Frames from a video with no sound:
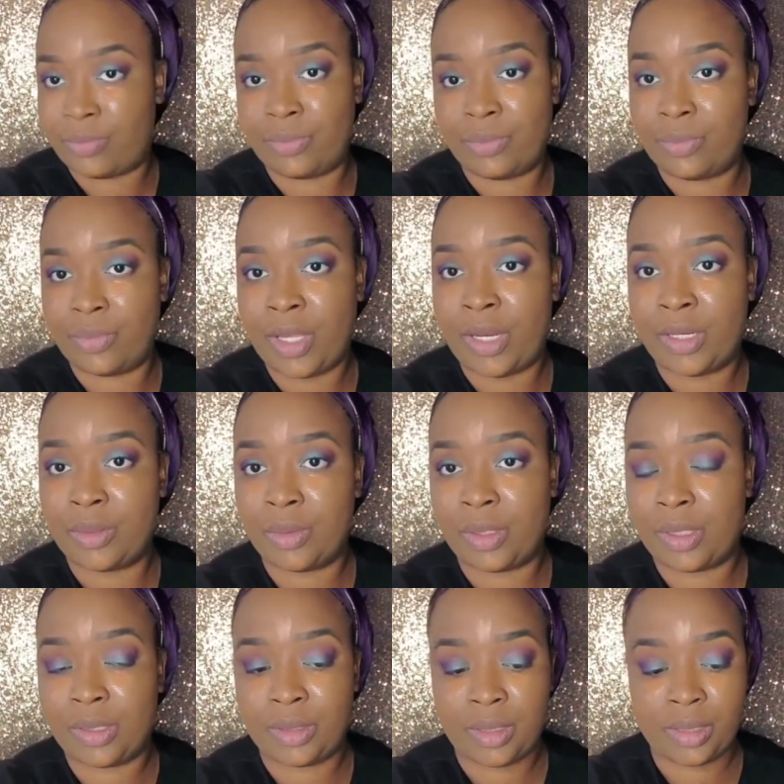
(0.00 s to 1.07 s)
It is what it
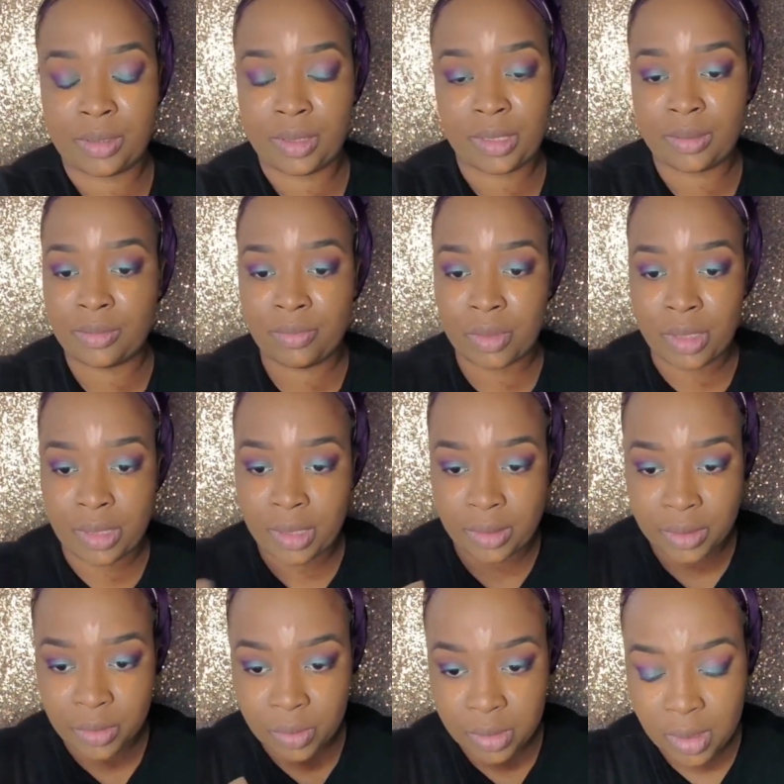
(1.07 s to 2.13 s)
is. It's really nothing
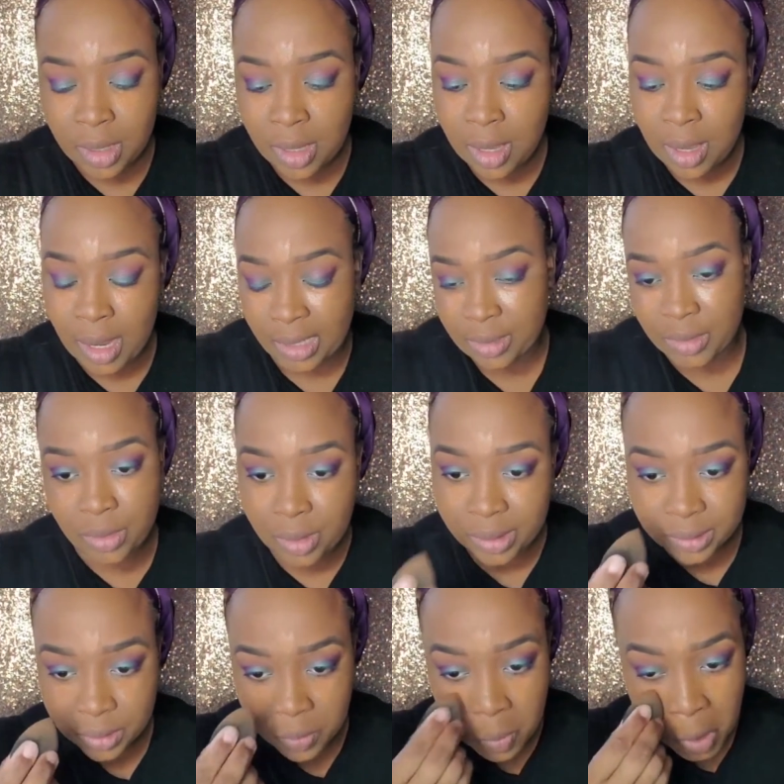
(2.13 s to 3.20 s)
to it. I just don't know
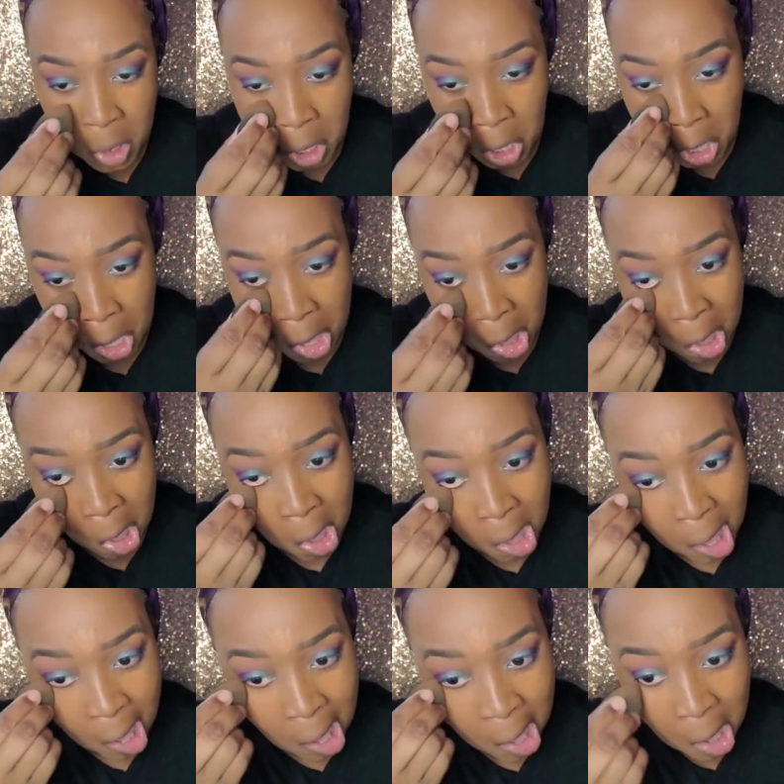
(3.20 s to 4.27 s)
how
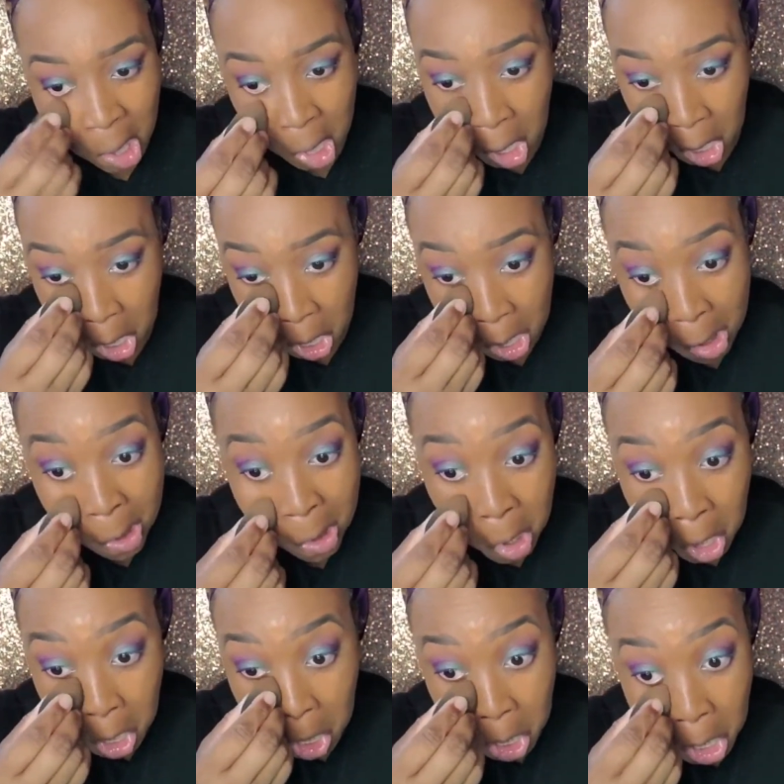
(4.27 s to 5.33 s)
to.
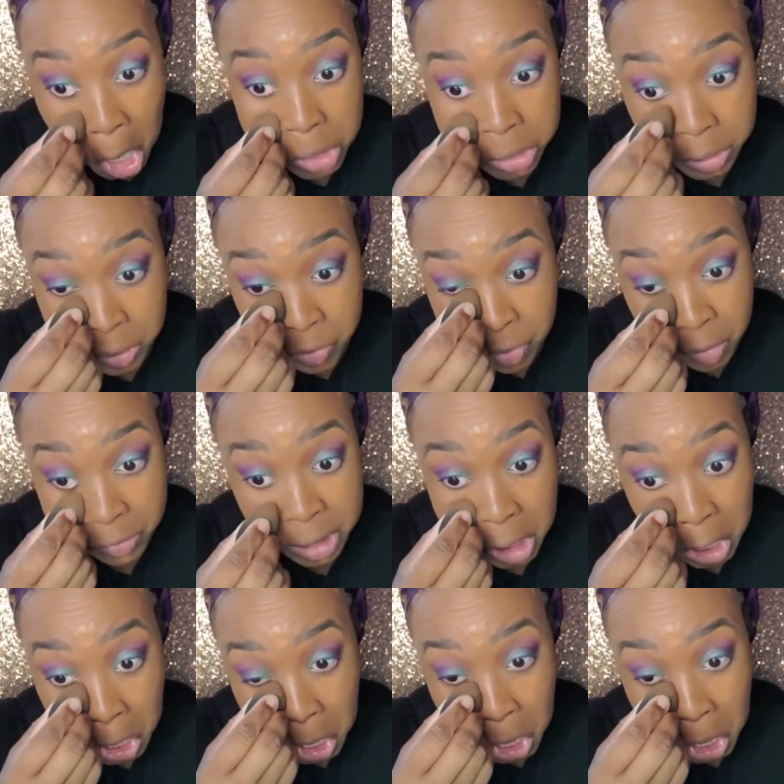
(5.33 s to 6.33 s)
There's nothing wrong with that.